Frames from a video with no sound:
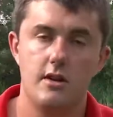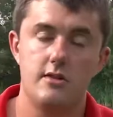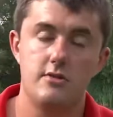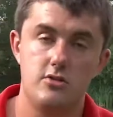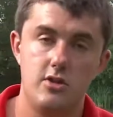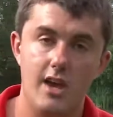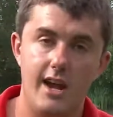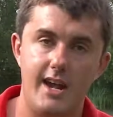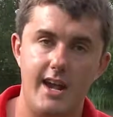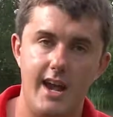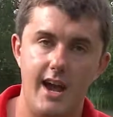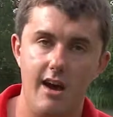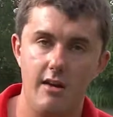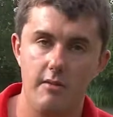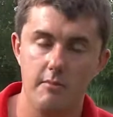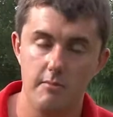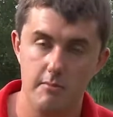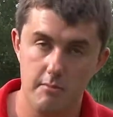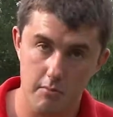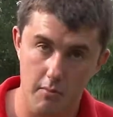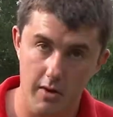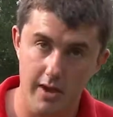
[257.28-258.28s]
and check out
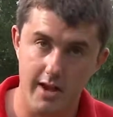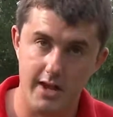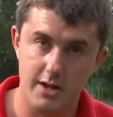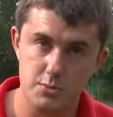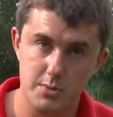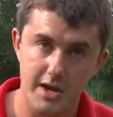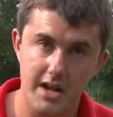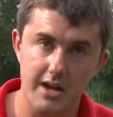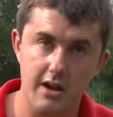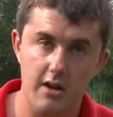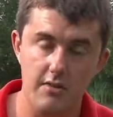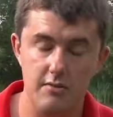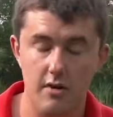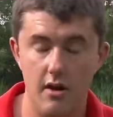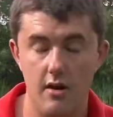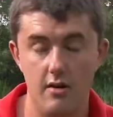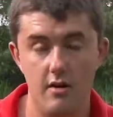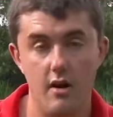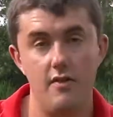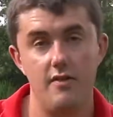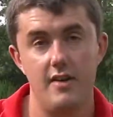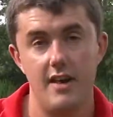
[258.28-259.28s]
what you can read on
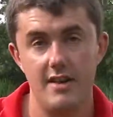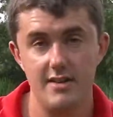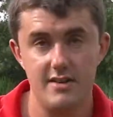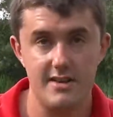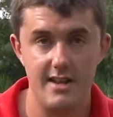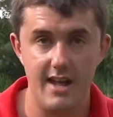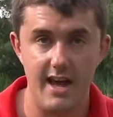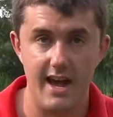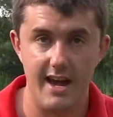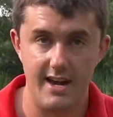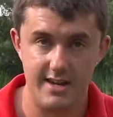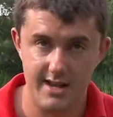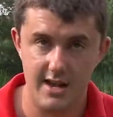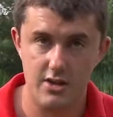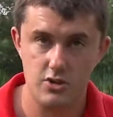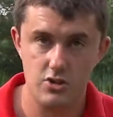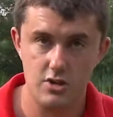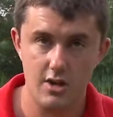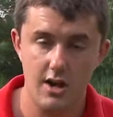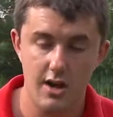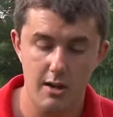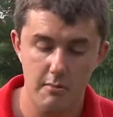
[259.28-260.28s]
the internet,
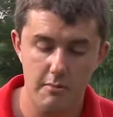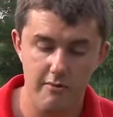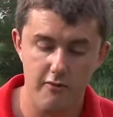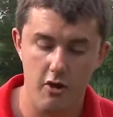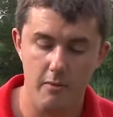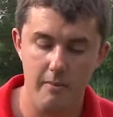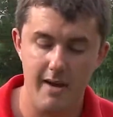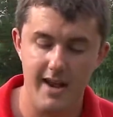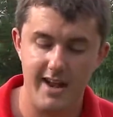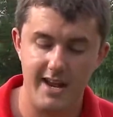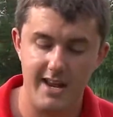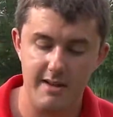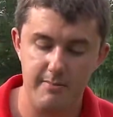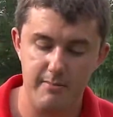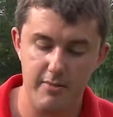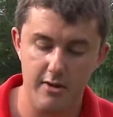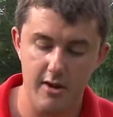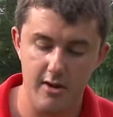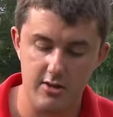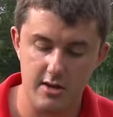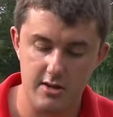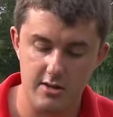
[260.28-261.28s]
etc. before making a
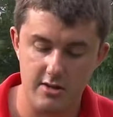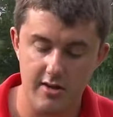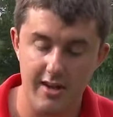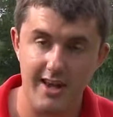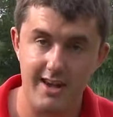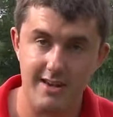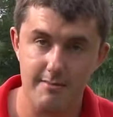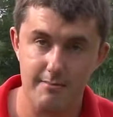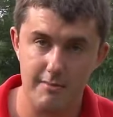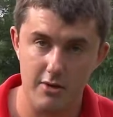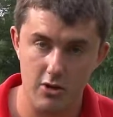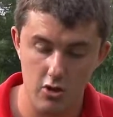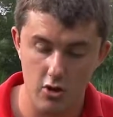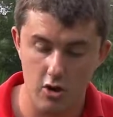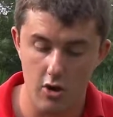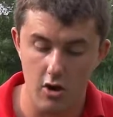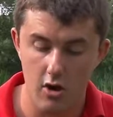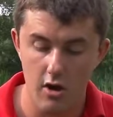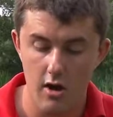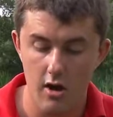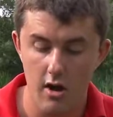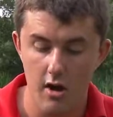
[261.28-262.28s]
purchase, so you can be
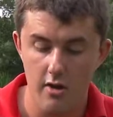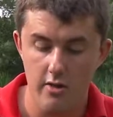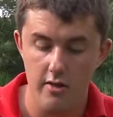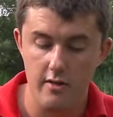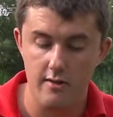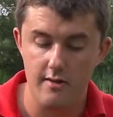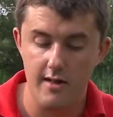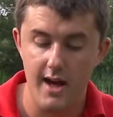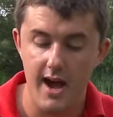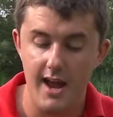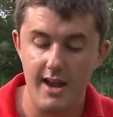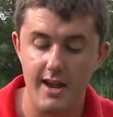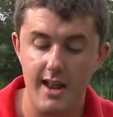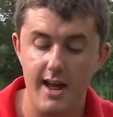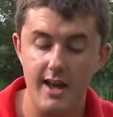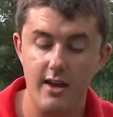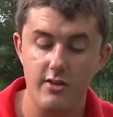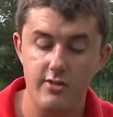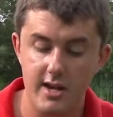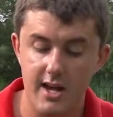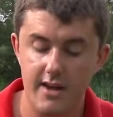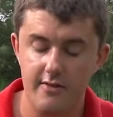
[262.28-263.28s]
sure that the line lay
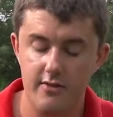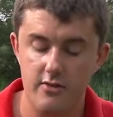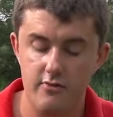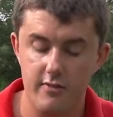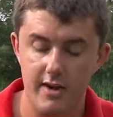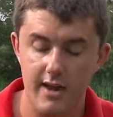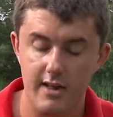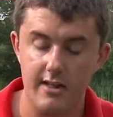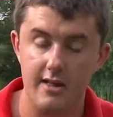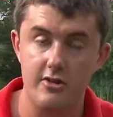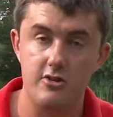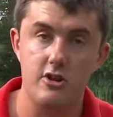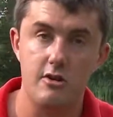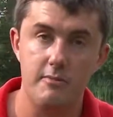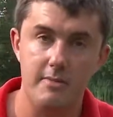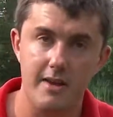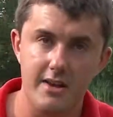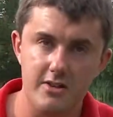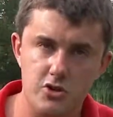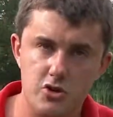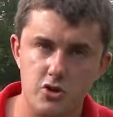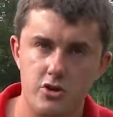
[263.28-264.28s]
on your given reel is going to
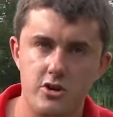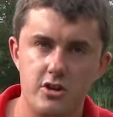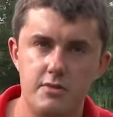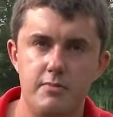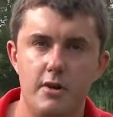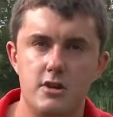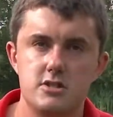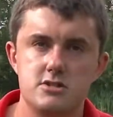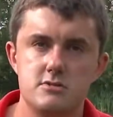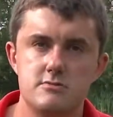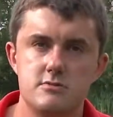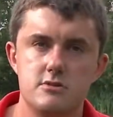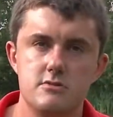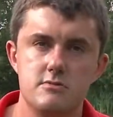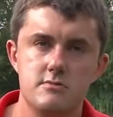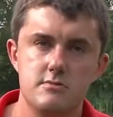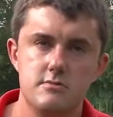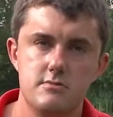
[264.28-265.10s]
be as good as possible.